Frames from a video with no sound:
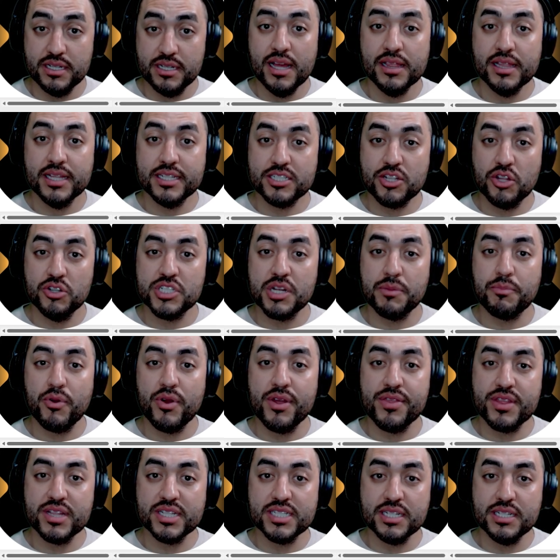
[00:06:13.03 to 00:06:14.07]
Let's close our
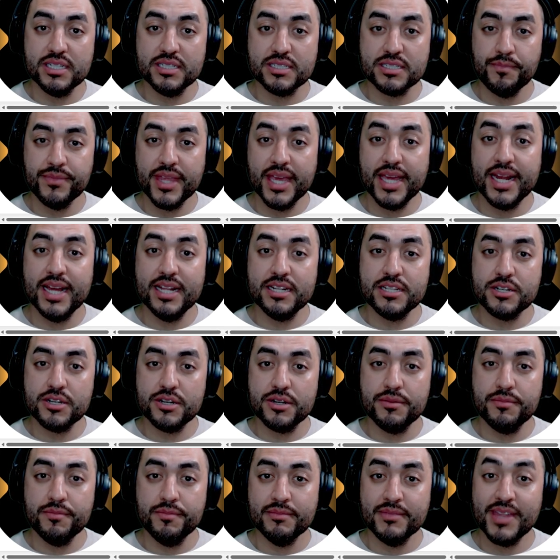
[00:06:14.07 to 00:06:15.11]
parentheses, hit enter,
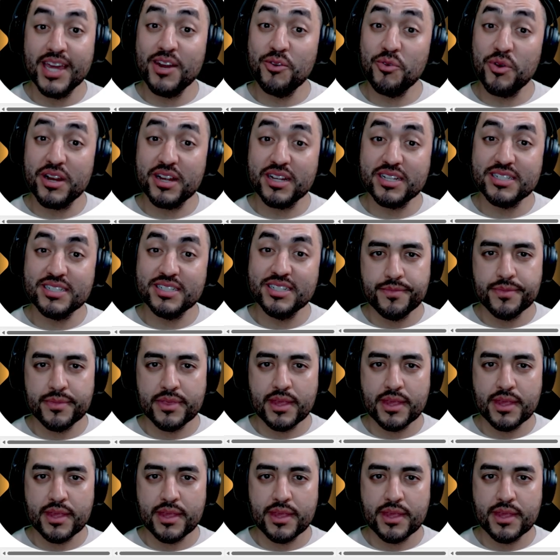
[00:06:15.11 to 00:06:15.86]
and it works.